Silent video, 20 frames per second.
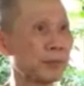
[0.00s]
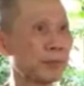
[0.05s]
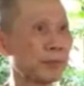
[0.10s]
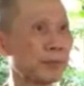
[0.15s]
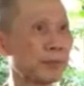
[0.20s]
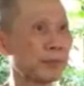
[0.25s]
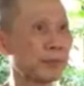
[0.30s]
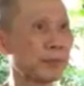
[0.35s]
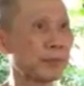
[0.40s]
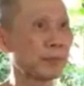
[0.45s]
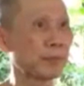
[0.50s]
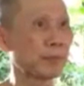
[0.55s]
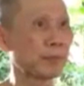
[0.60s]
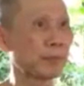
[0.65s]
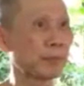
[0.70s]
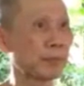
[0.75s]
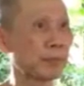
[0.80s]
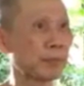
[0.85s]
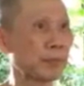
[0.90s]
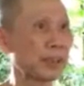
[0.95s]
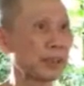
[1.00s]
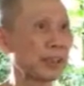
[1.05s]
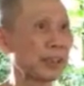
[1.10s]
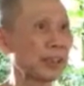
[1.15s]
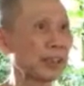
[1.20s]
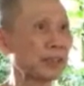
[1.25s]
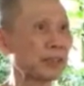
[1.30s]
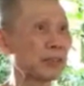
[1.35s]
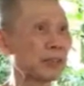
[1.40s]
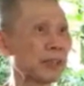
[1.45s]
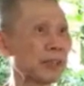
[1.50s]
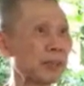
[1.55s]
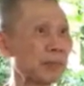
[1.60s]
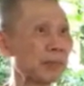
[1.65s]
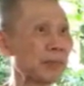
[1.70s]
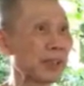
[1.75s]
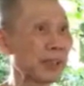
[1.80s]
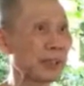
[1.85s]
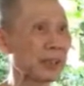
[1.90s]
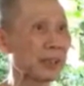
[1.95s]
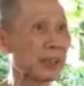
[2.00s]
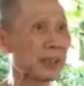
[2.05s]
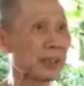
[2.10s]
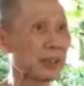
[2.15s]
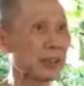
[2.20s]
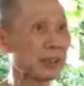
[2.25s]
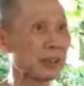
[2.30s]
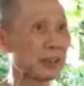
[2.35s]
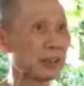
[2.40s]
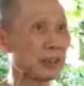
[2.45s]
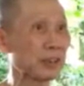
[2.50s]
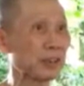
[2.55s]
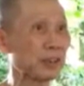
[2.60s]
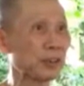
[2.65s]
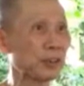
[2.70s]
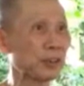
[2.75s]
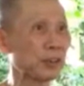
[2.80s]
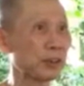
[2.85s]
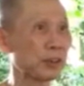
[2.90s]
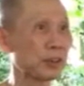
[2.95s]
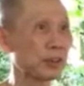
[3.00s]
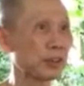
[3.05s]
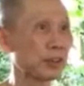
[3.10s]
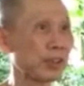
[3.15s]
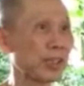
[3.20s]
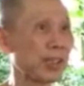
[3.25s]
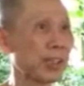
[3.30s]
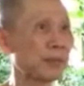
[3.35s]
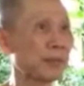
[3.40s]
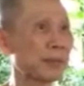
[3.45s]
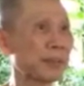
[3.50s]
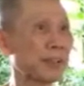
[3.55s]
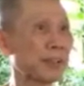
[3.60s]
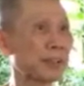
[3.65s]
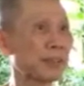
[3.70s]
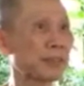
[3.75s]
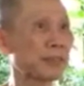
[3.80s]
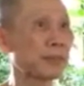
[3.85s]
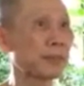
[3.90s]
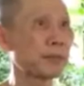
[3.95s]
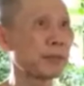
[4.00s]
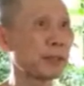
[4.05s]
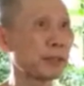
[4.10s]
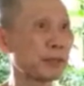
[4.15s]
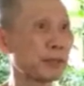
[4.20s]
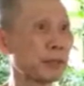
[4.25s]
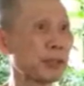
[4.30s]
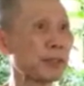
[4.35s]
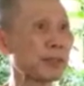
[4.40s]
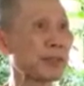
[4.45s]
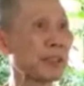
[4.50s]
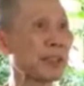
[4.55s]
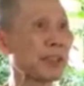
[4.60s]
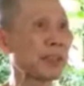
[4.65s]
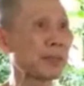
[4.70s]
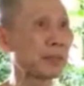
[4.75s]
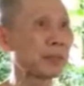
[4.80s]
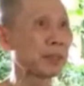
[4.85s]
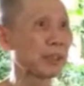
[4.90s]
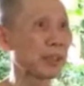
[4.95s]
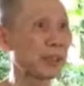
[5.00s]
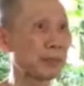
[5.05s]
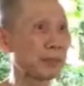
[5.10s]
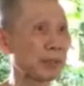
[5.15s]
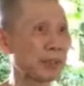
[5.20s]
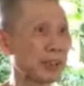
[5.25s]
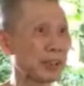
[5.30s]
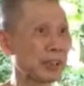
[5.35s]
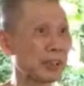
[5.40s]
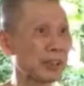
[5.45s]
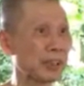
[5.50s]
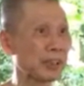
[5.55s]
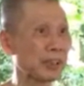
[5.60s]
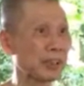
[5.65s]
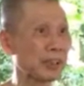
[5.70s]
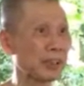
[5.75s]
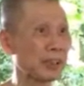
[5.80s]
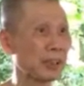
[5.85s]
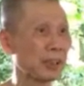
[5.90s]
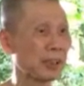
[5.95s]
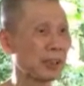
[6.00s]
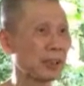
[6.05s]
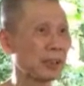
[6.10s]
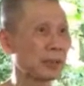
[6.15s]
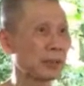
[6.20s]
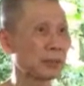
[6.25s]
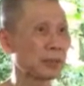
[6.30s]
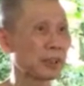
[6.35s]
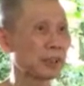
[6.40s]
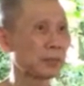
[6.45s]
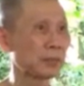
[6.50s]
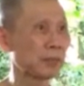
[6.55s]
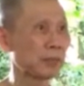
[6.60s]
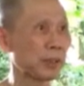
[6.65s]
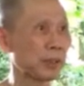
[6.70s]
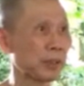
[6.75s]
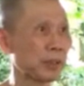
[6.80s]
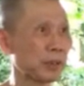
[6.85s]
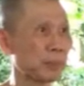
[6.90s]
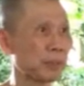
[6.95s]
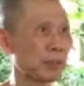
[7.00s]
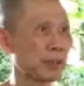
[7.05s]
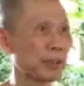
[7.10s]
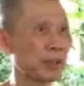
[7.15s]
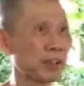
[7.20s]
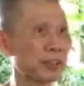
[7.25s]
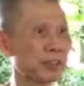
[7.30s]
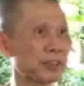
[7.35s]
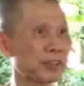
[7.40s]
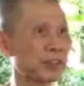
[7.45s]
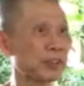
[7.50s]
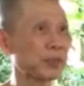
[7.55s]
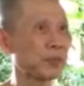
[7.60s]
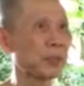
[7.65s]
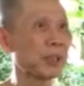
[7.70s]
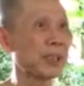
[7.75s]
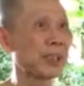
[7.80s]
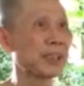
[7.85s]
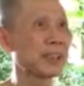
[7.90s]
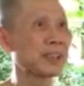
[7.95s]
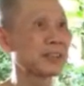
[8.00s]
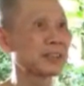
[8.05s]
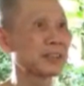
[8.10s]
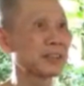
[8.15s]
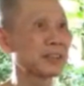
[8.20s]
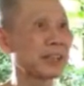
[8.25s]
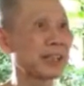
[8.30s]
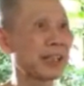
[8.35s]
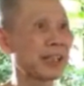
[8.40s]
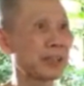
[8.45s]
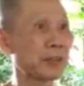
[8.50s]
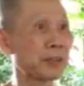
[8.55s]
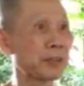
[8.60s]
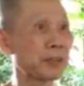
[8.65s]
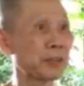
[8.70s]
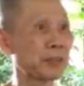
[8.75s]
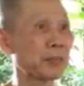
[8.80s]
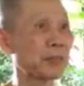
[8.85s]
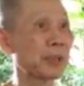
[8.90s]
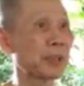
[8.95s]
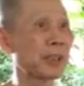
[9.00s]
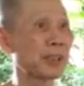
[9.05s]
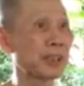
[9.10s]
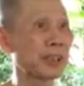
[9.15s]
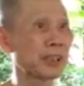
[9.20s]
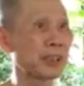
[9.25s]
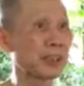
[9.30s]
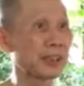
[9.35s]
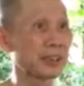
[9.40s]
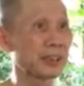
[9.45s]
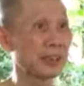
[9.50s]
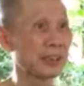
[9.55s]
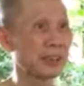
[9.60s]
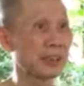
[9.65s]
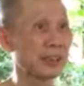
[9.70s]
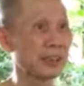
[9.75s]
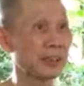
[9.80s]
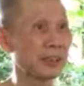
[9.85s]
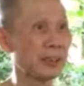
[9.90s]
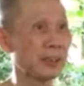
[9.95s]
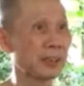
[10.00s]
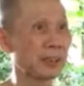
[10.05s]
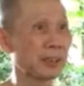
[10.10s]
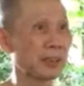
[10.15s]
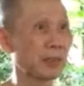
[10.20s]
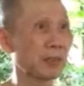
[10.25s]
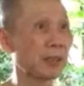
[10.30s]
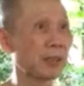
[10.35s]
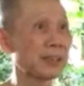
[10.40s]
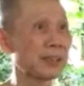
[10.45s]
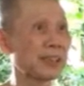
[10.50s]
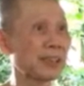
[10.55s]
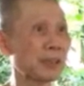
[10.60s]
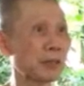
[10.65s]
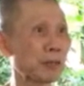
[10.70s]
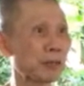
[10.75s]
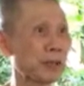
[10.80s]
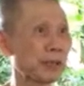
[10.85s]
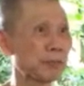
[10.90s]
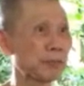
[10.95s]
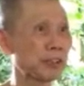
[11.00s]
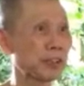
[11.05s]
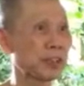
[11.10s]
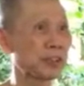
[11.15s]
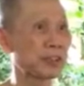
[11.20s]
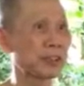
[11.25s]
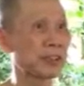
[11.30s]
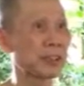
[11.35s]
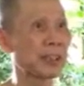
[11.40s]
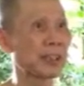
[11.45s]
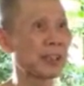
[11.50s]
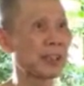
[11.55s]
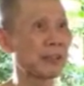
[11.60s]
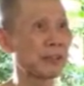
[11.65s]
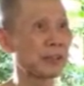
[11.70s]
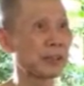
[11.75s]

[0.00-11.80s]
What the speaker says: but then it will come back. You will have another craving coming up again. That's because your mind doesn't die with your body. See? The one that craves doesn't die with the body.